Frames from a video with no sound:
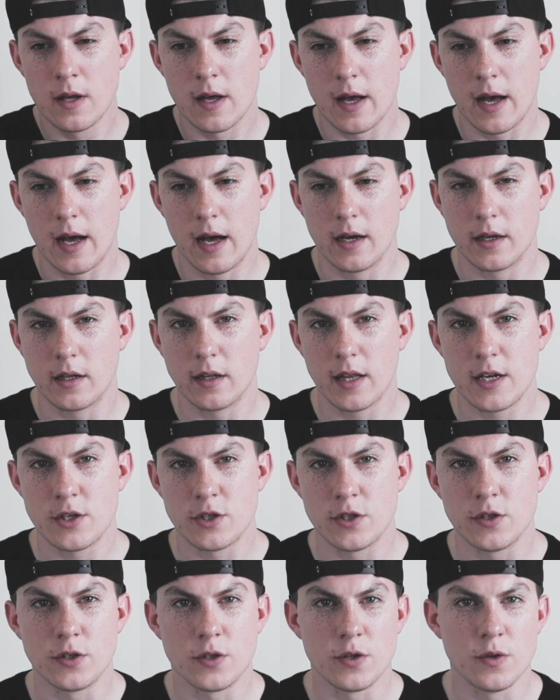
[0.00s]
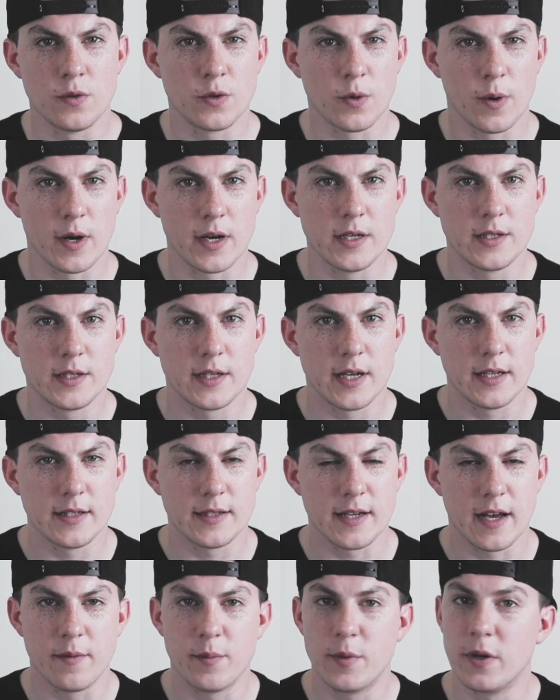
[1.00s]
Galatians 2:20
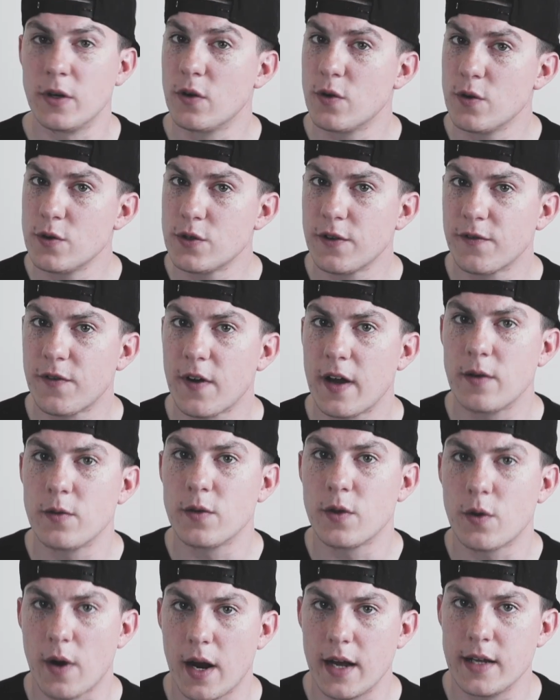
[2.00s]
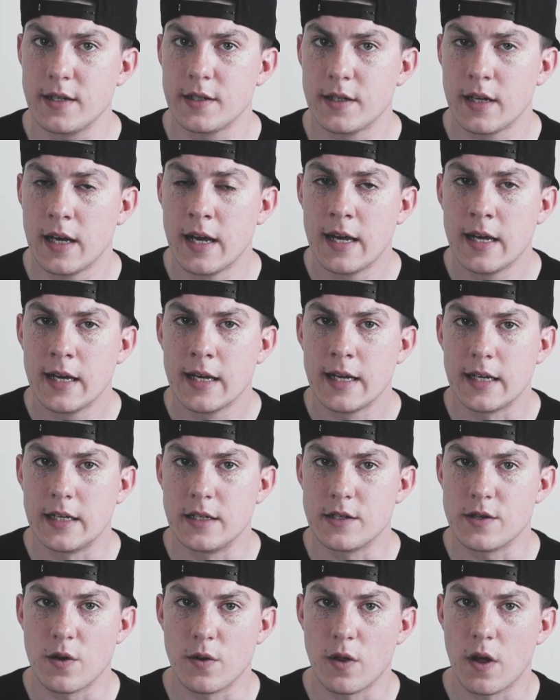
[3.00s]
says, "I've been crucified with Christ. It
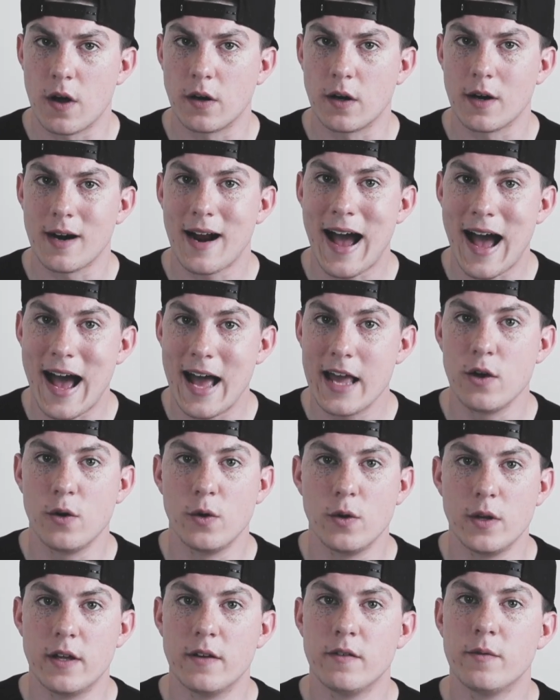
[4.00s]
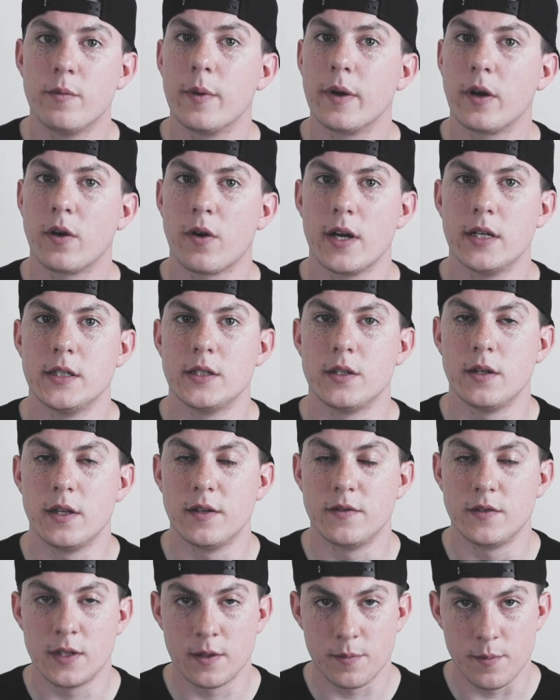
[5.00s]
is no longer I who live, but Christ who
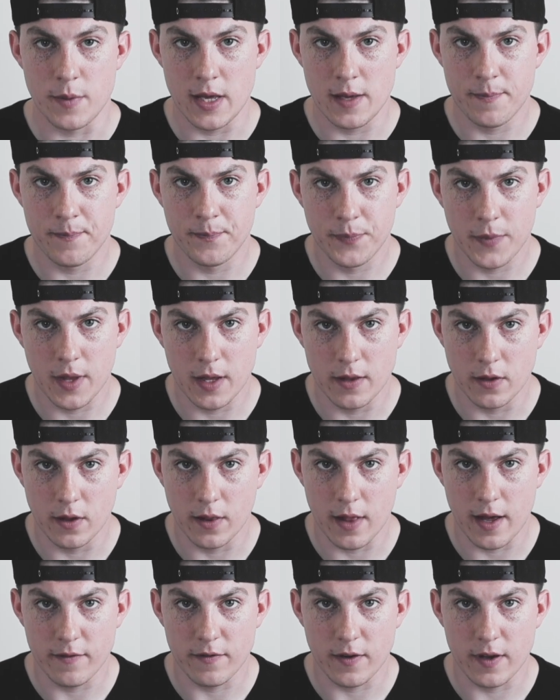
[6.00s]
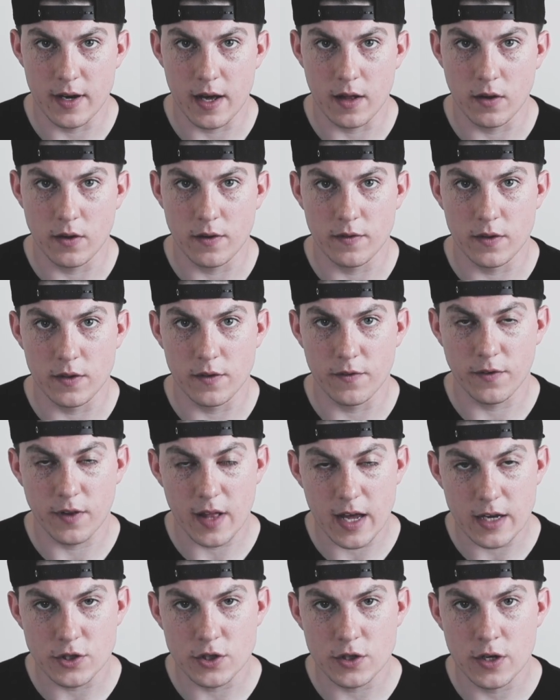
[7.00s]
lives in me. In the life I now live in the
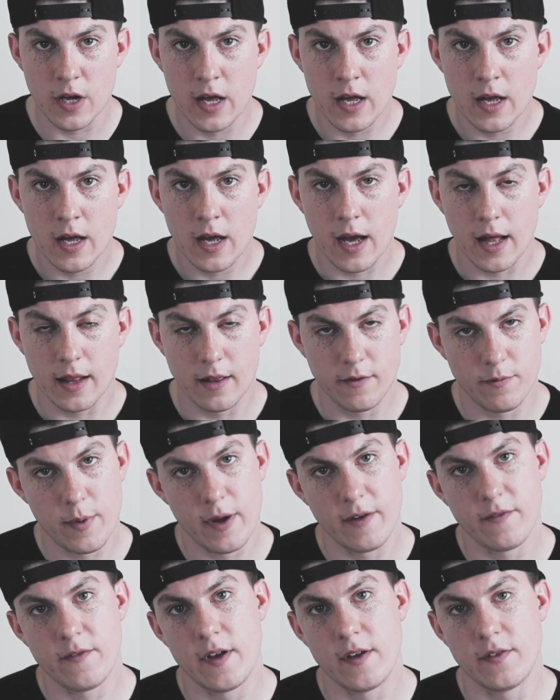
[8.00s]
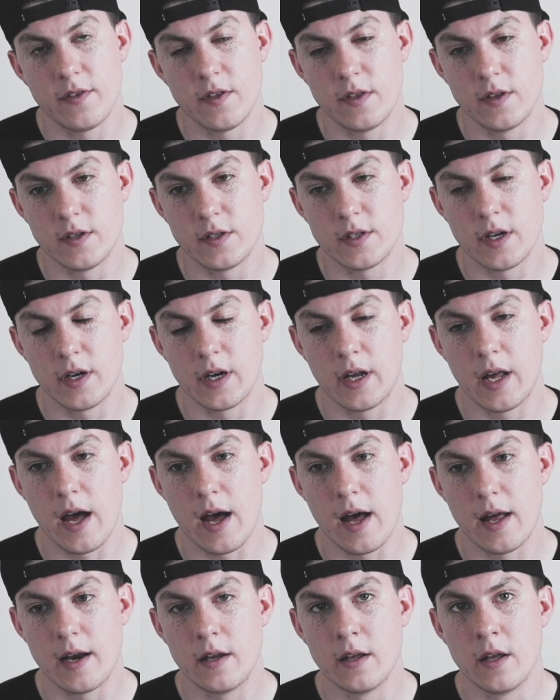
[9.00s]
flesh, I live by faith in the Son of
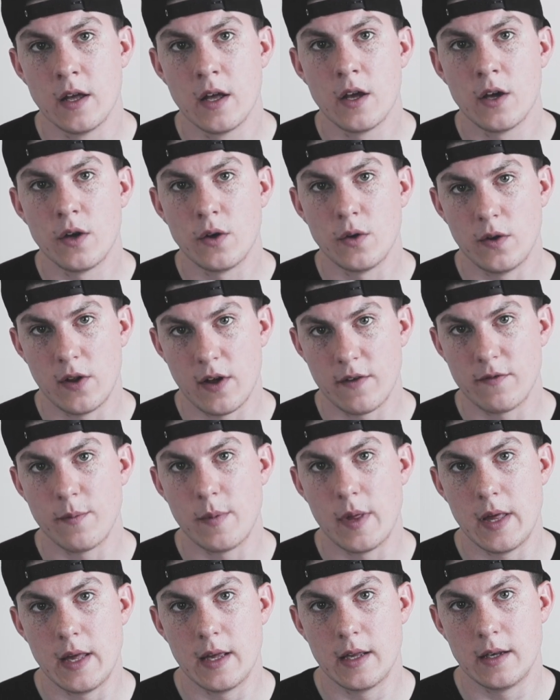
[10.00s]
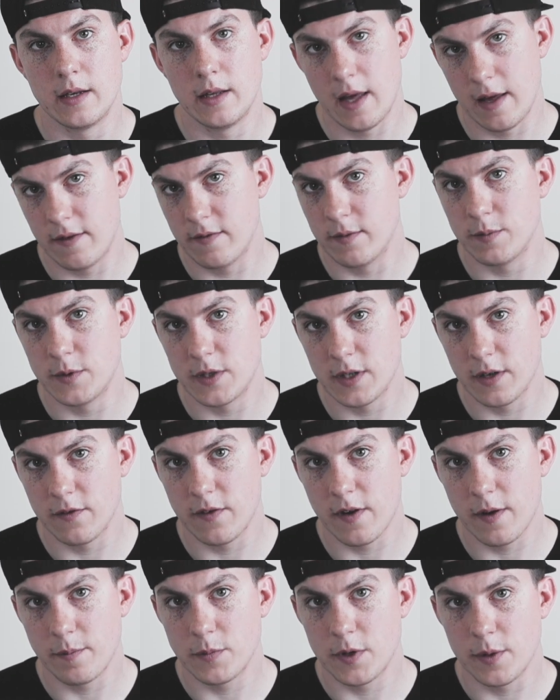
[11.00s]
God, who loved me and gave
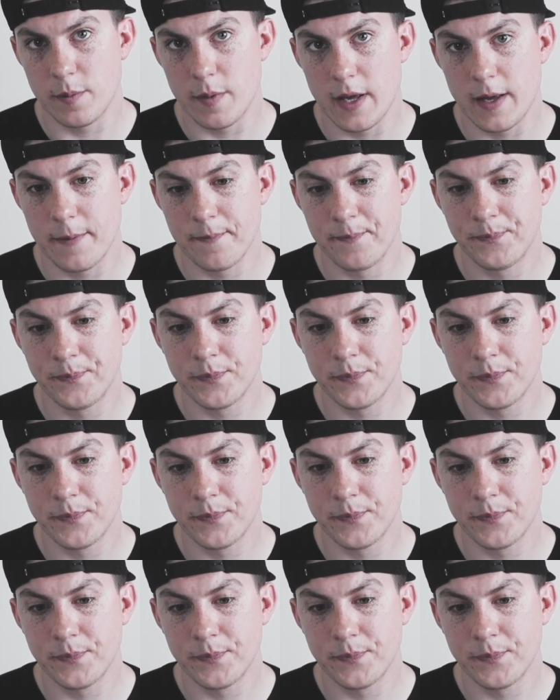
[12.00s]
himself up to me."